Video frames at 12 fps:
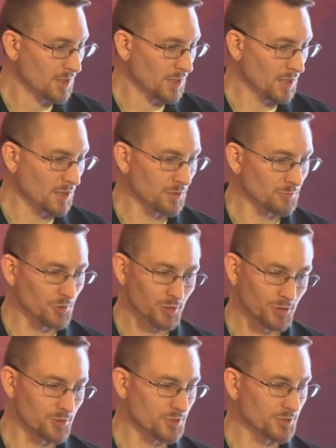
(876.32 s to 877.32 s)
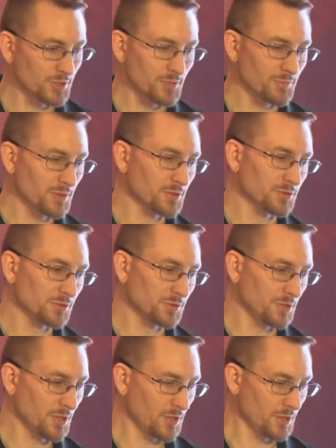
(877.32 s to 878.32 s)
We're going to do the same thing as
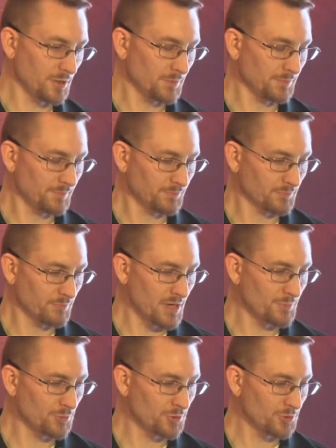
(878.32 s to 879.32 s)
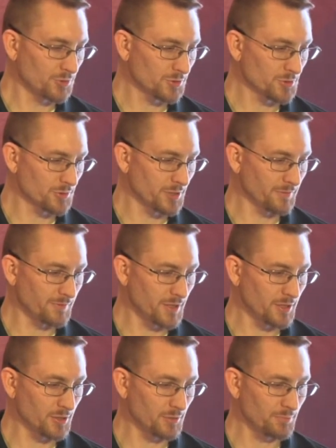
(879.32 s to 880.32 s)
Mapreduce, create a
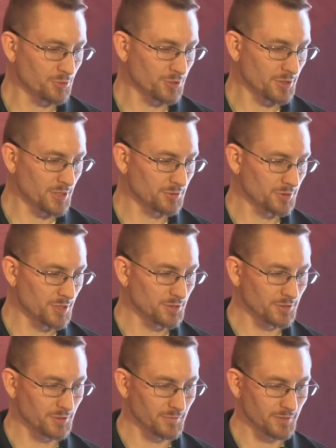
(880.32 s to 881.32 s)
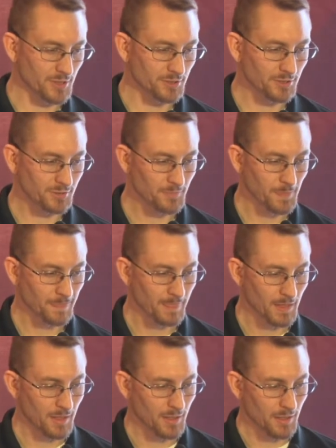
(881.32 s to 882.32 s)
file, push it out to HDFS.
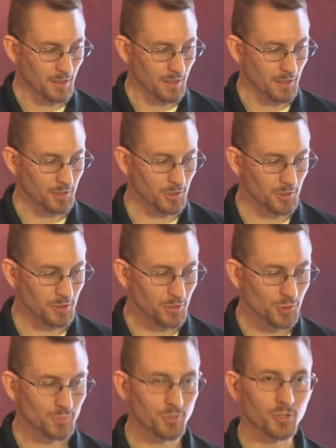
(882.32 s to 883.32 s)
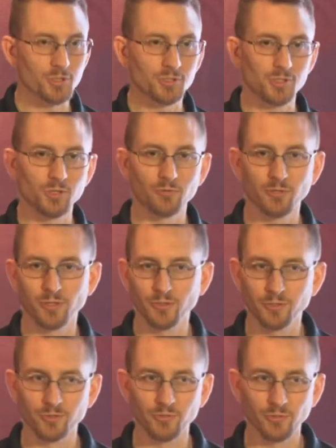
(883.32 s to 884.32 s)
And then in our Spark shell, we're going to
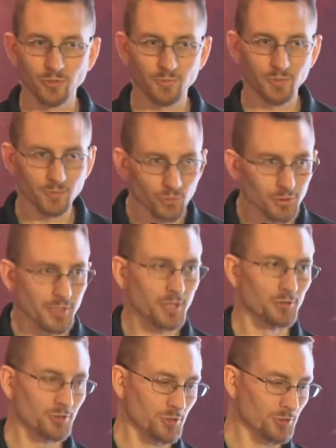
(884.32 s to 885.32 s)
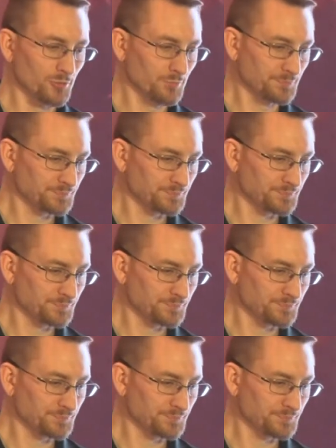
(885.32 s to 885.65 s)
do a little bit of word count code.